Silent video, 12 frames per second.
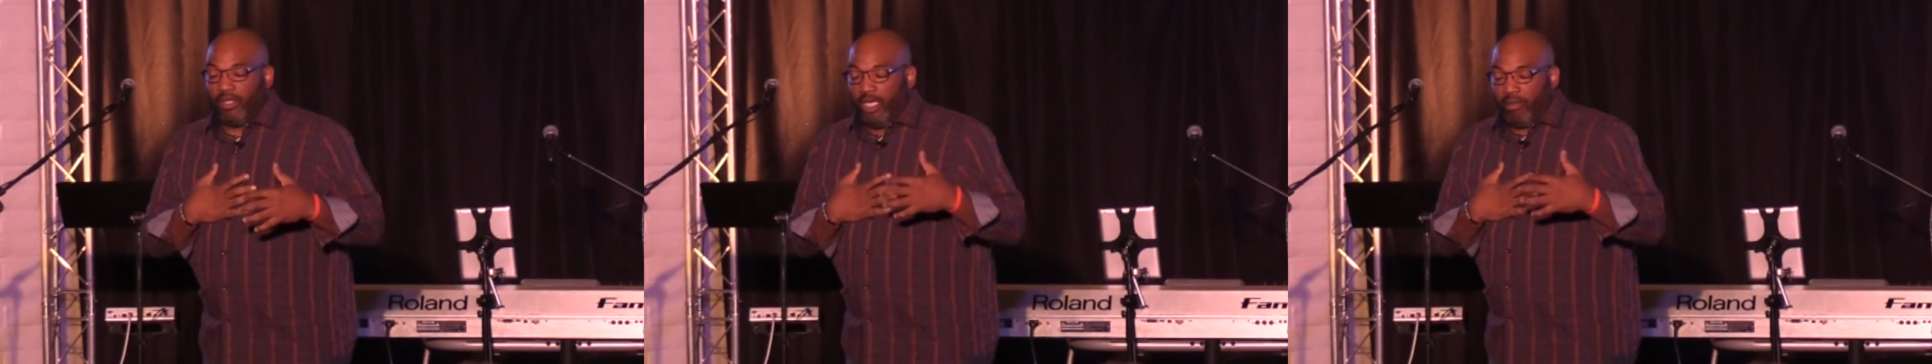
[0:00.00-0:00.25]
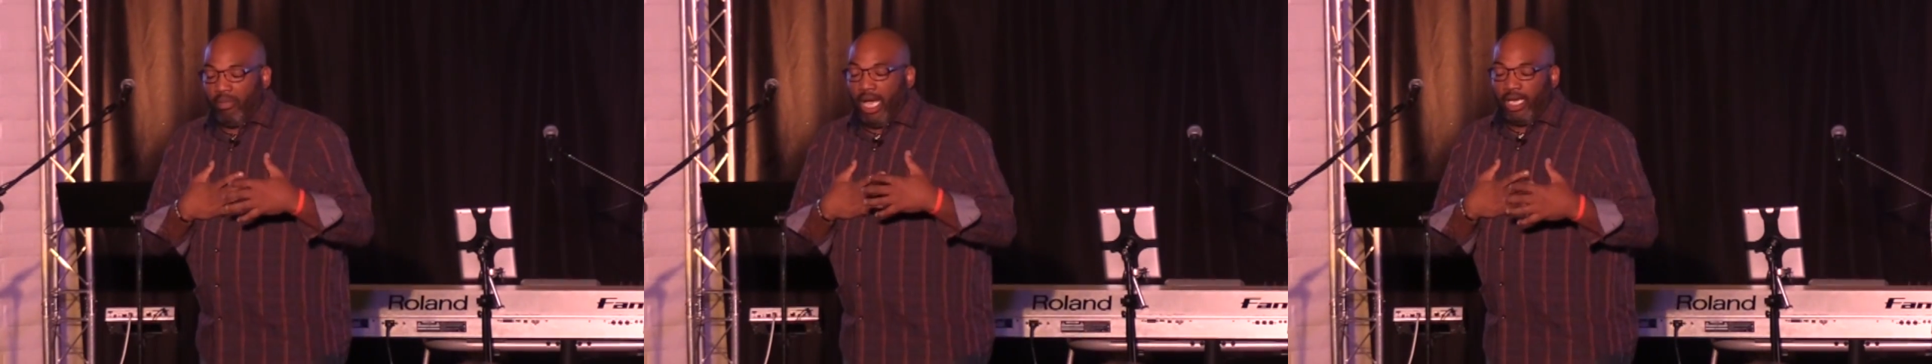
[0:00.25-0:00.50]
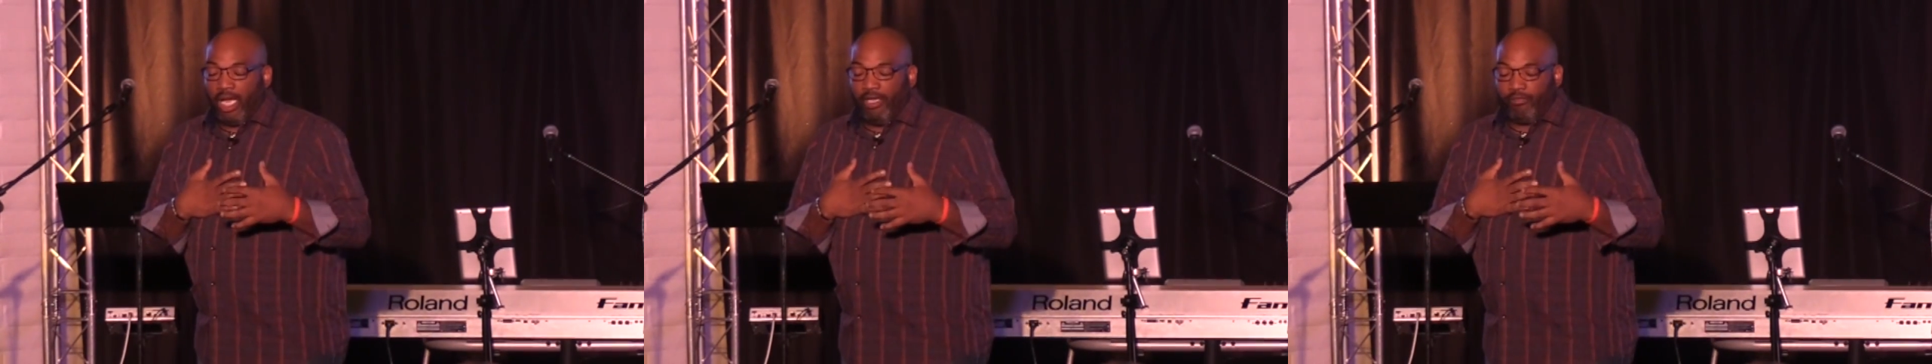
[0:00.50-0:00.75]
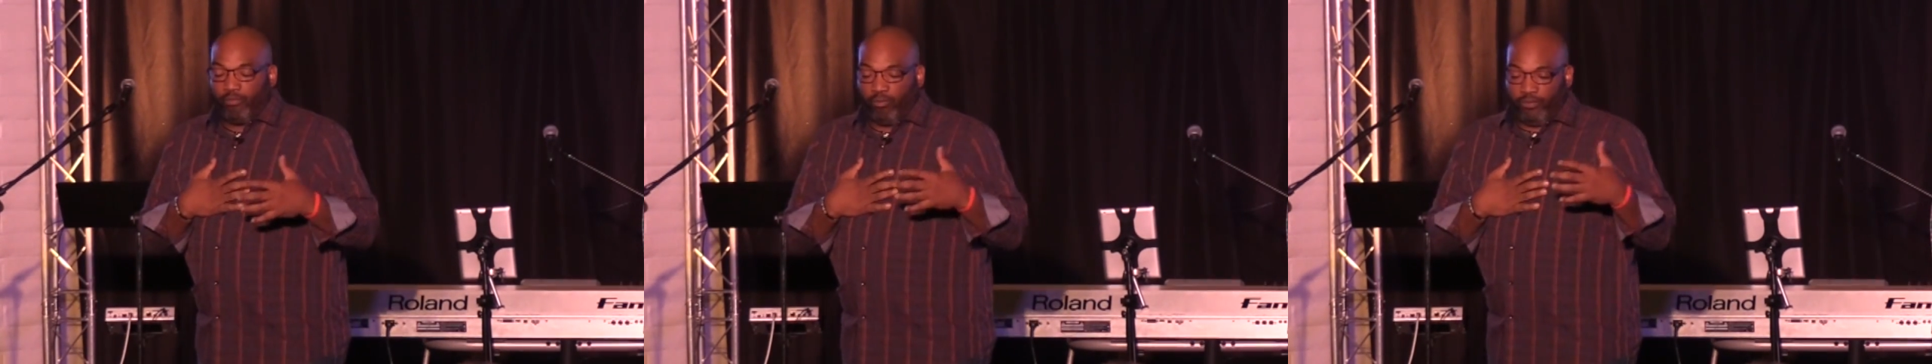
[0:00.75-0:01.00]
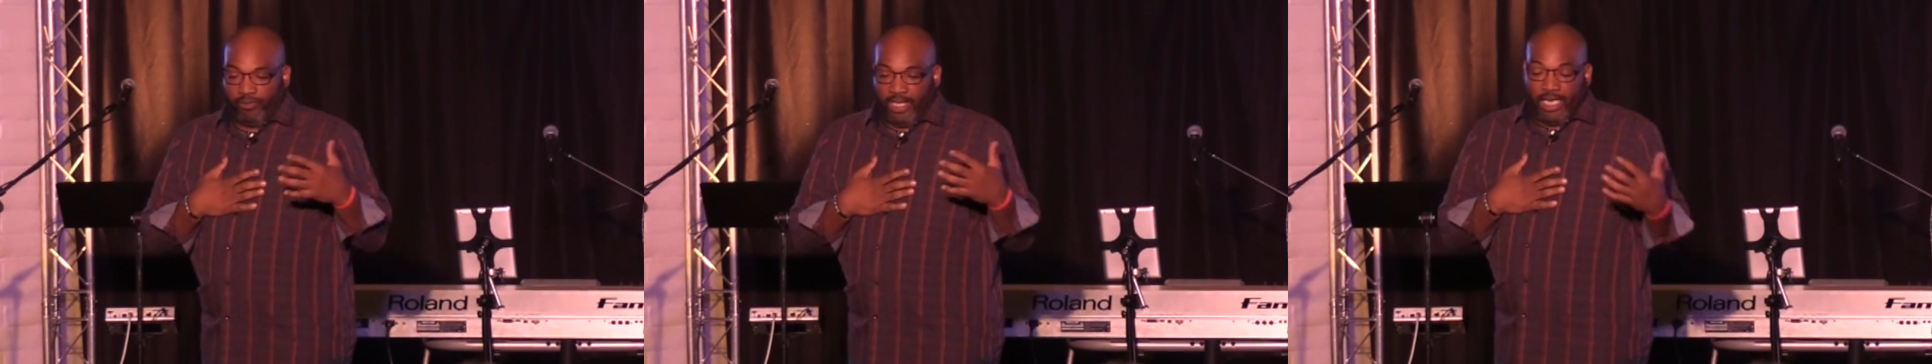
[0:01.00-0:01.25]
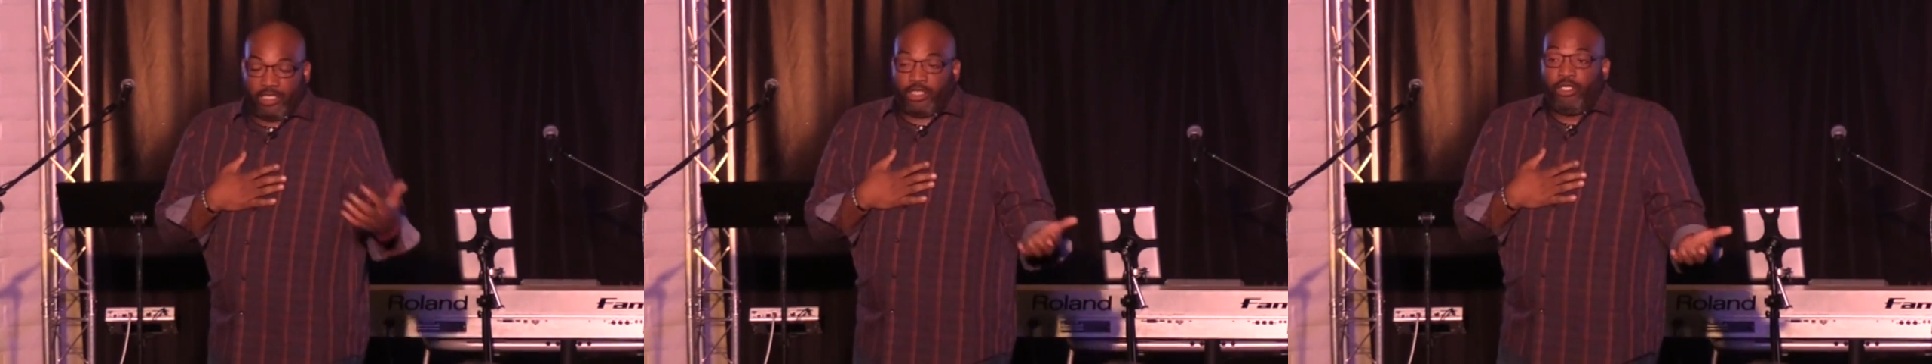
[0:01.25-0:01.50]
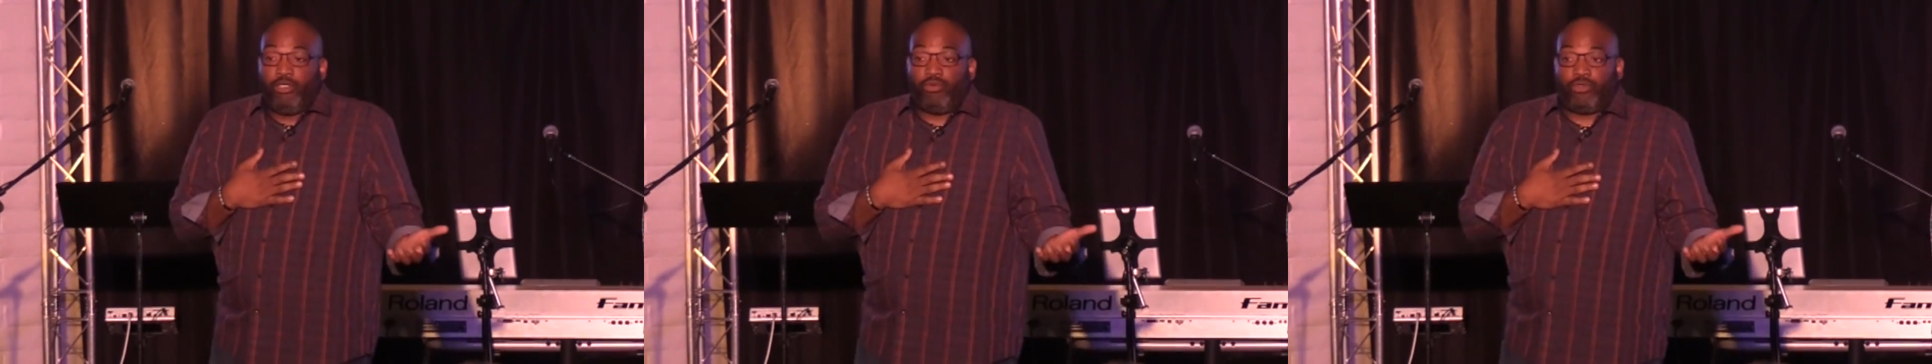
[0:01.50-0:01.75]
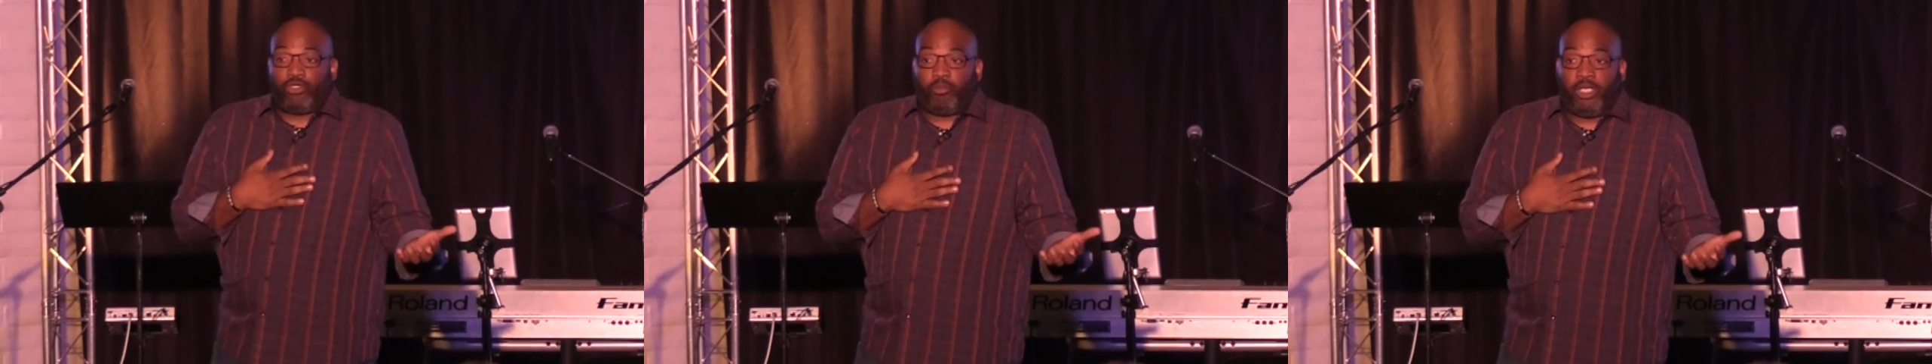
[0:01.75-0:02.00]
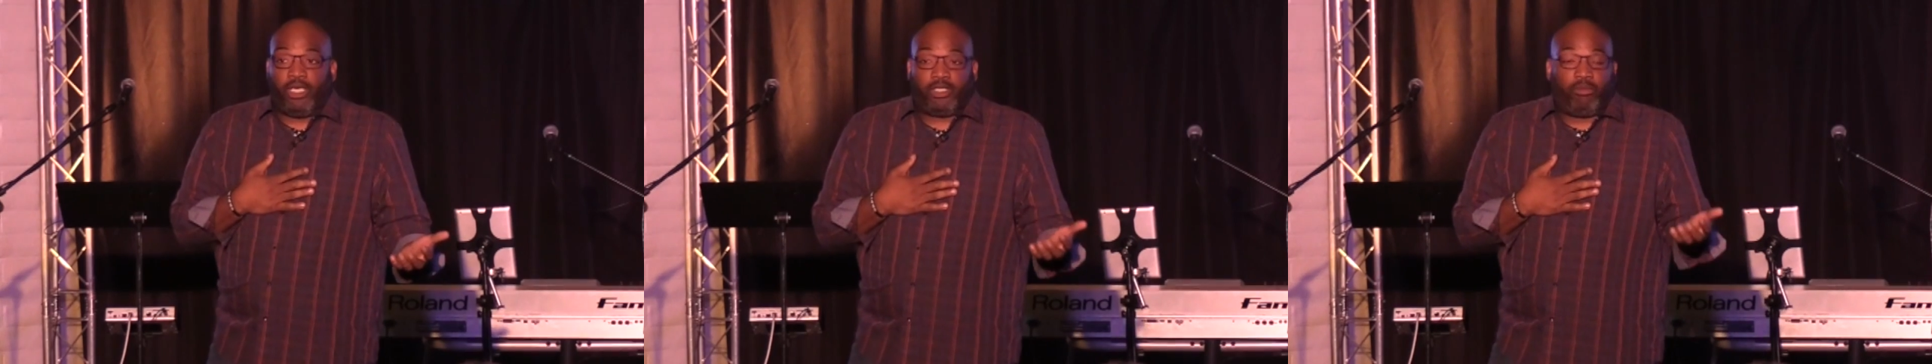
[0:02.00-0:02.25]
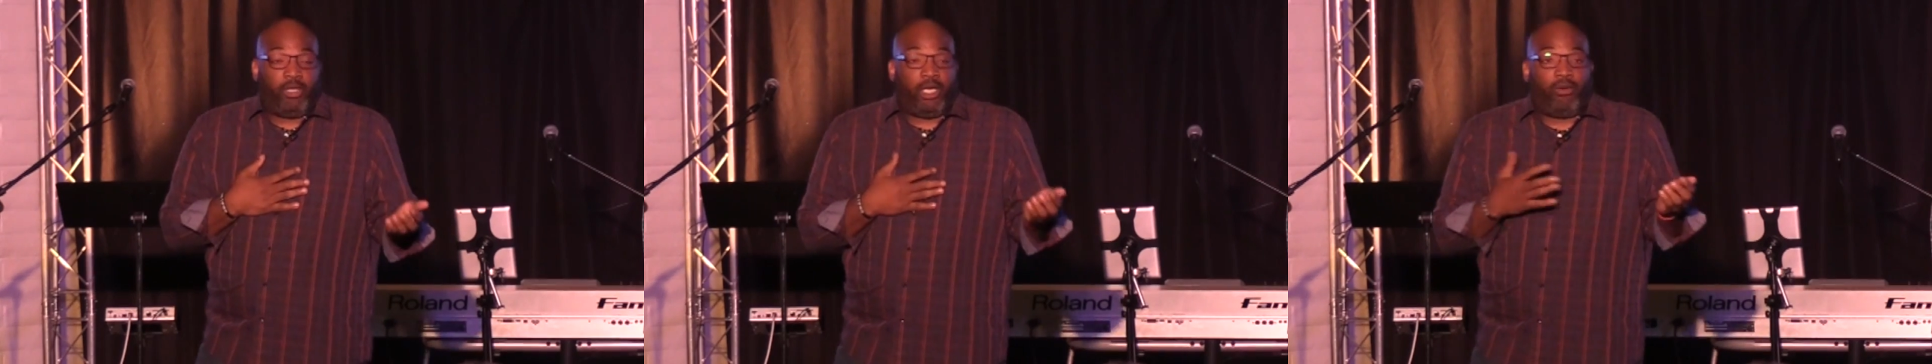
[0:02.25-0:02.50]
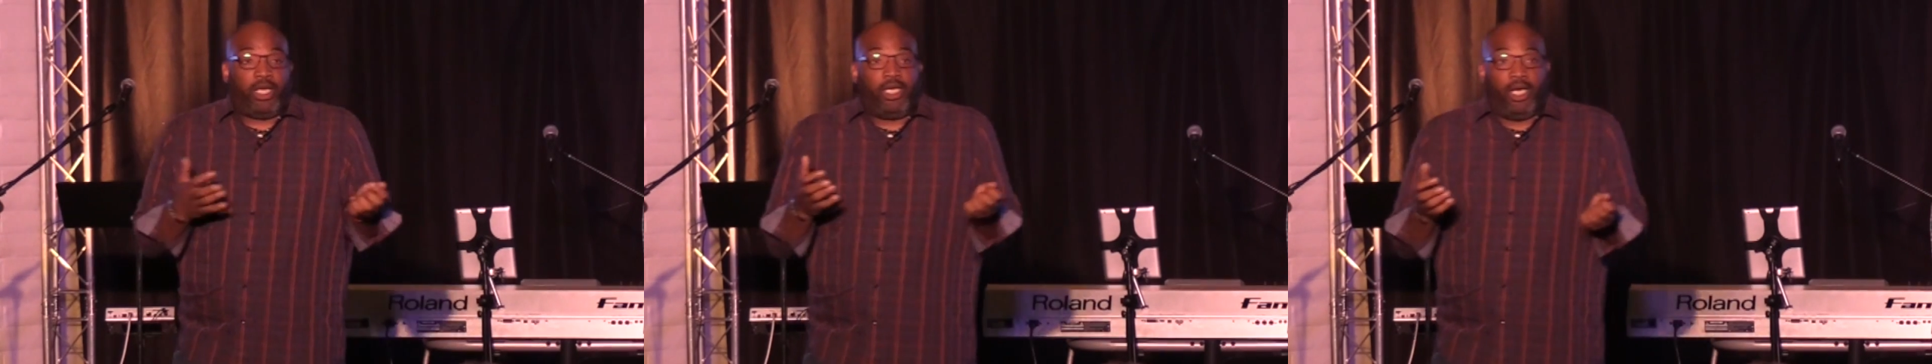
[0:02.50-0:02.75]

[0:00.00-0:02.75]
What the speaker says: in my life, that's huge, because I'm like, okay,